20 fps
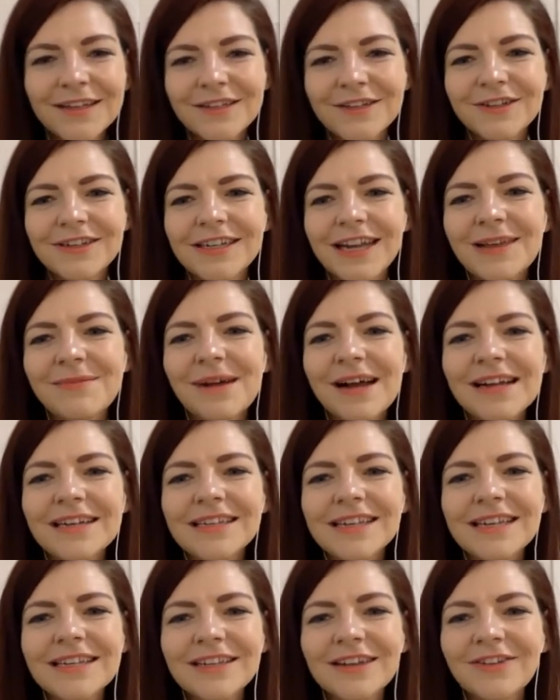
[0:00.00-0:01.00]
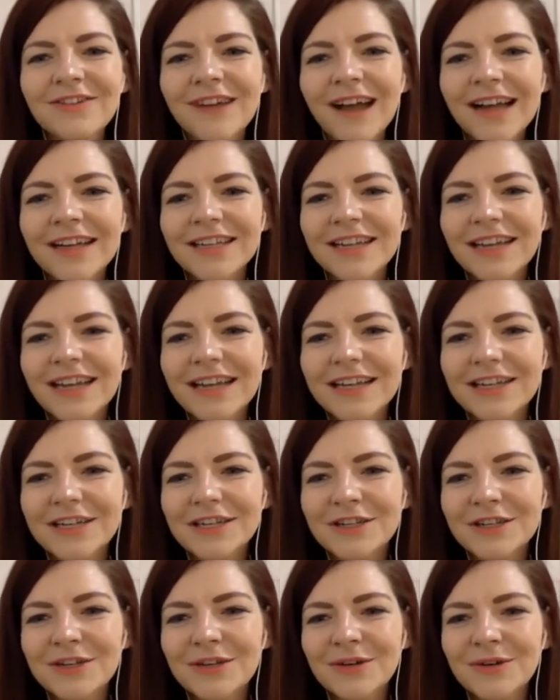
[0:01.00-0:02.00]
So J-Bang says,
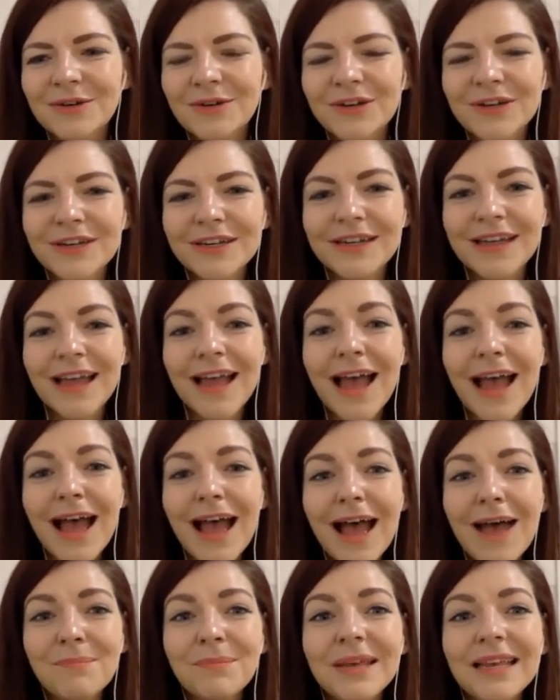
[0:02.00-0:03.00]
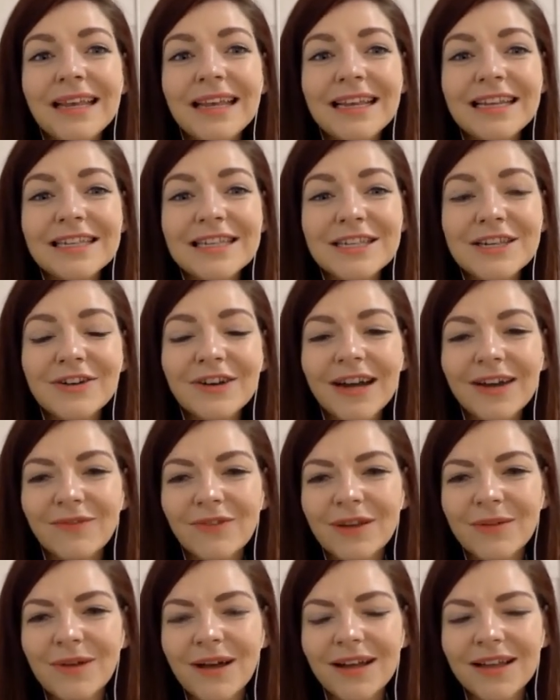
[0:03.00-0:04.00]
congratulations, Cohen. Happy Easter,
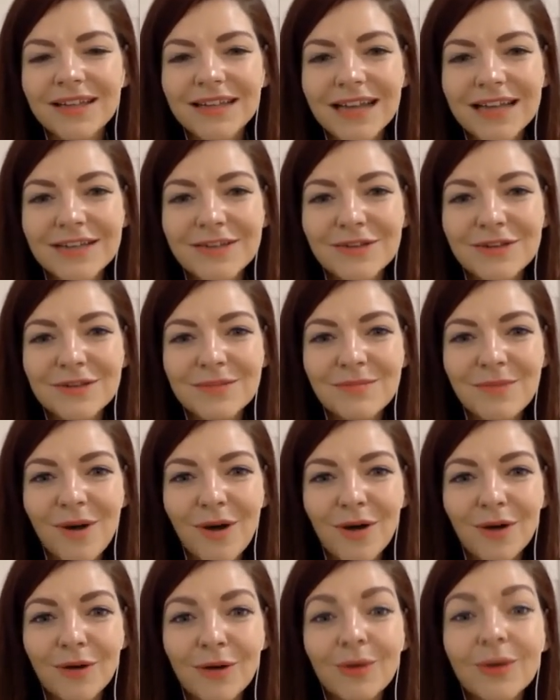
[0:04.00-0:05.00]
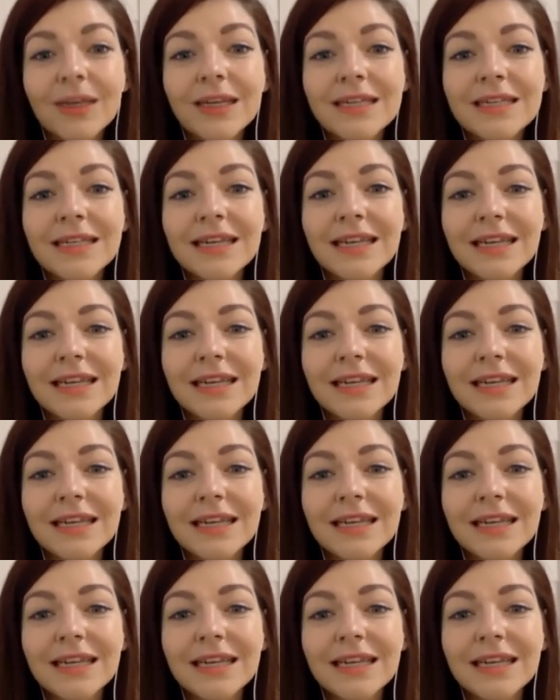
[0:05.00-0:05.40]
everyone. Yeah, so tomorrow is